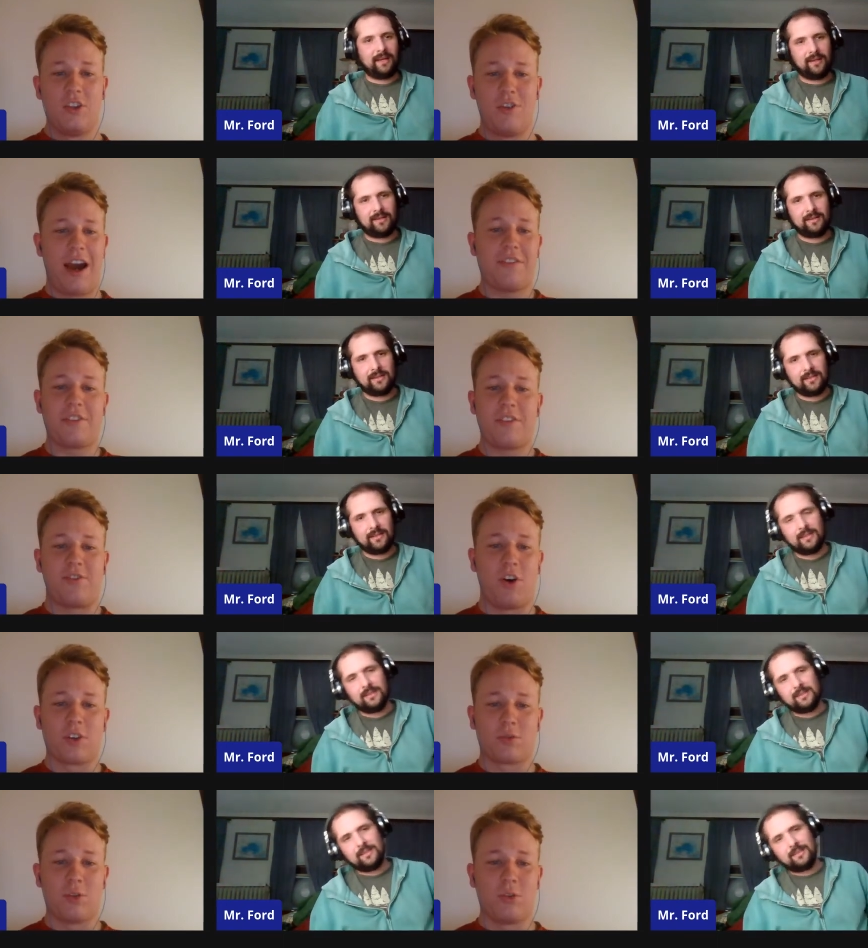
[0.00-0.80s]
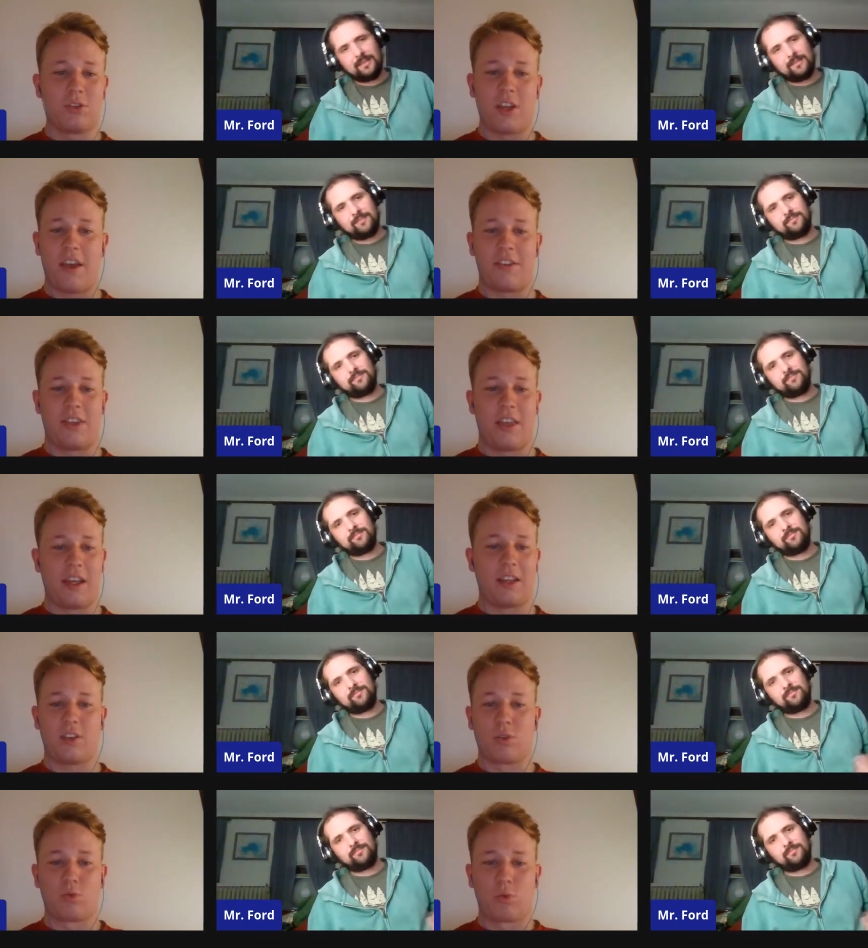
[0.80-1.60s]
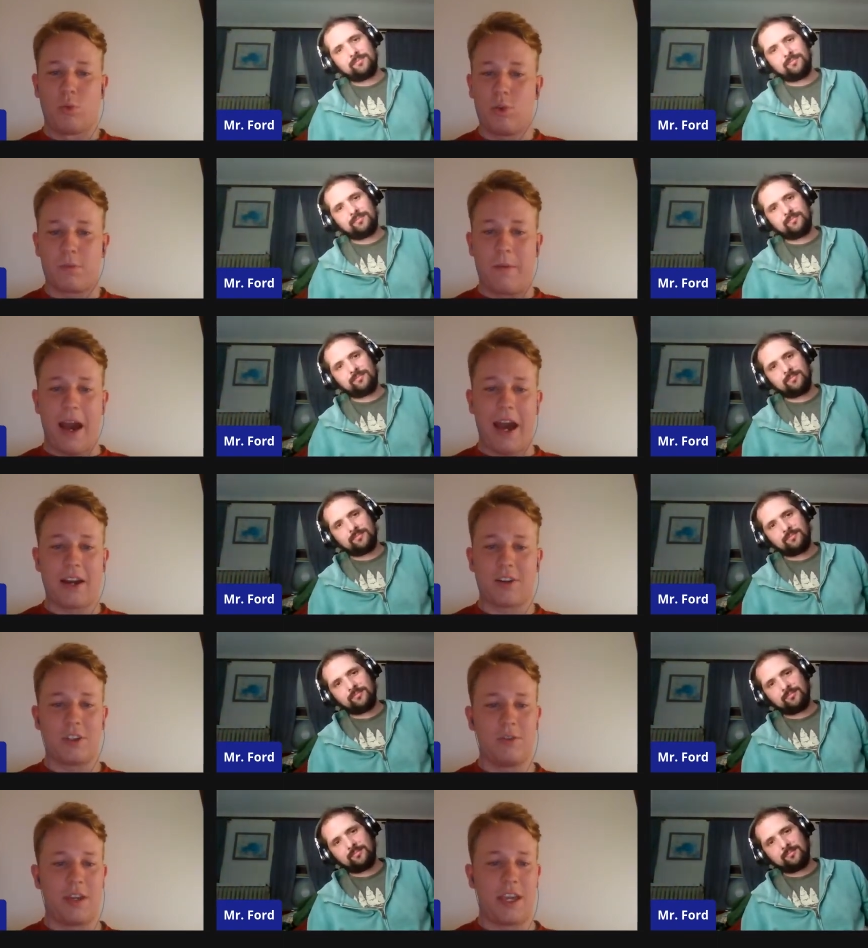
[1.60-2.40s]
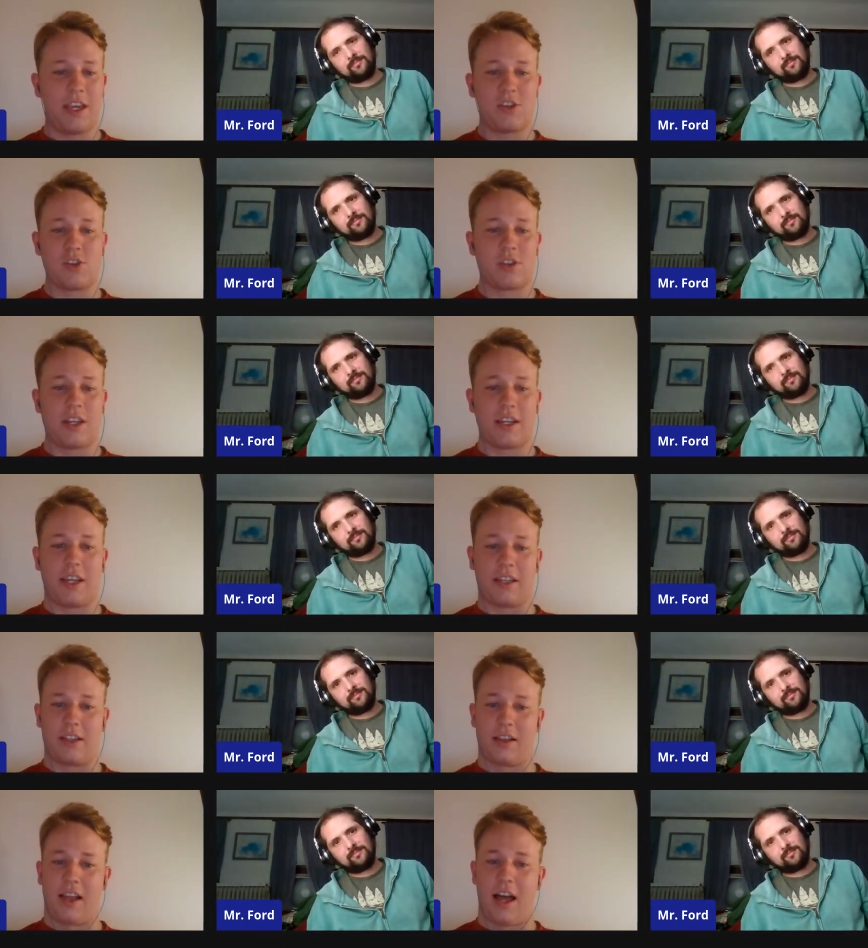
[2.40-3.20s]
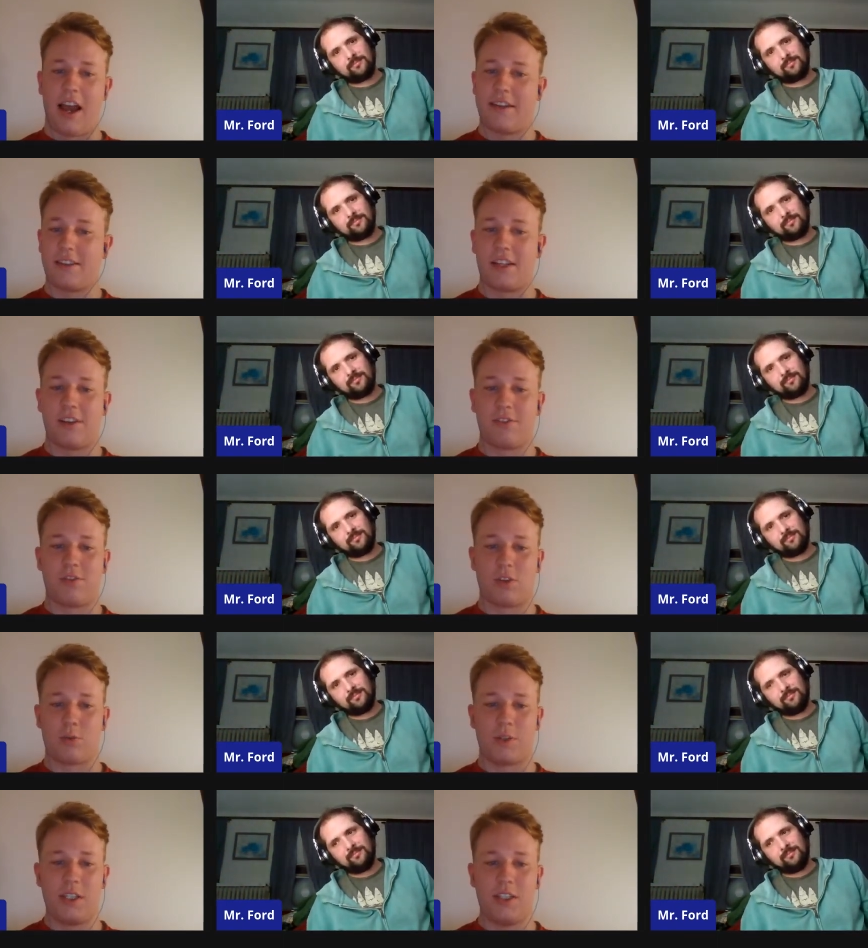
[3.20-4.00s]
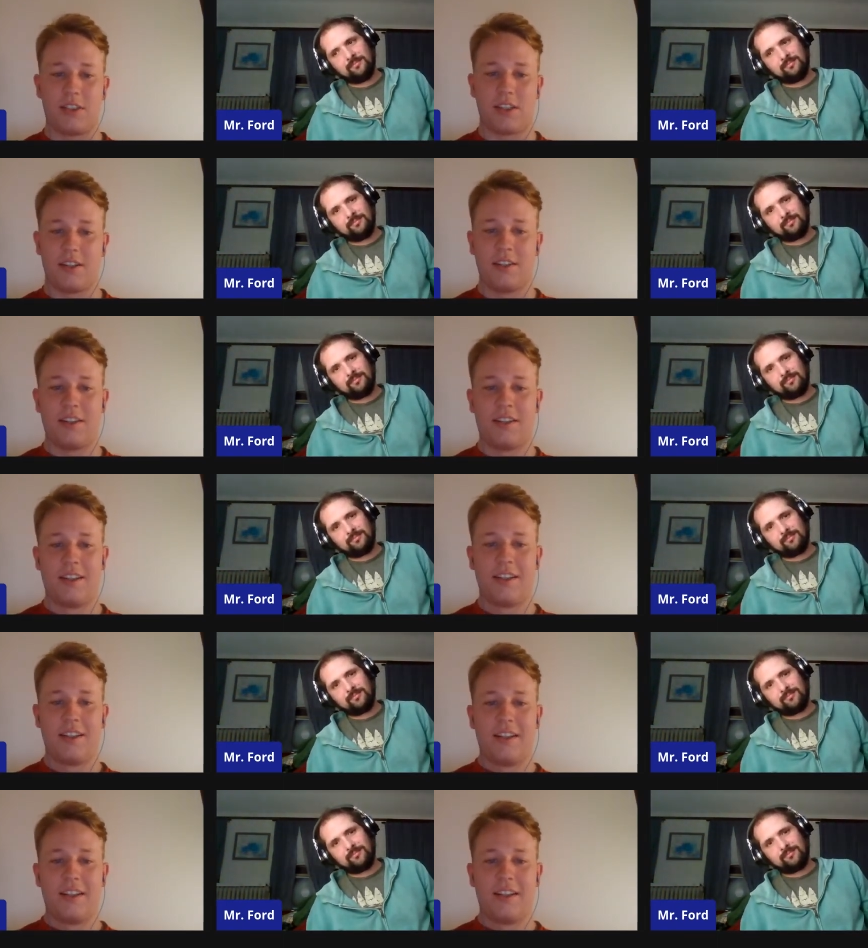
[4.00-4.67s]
Speaker 1: you have to follow the rules. If like the rules matter, you can't just like the line's there for a reason.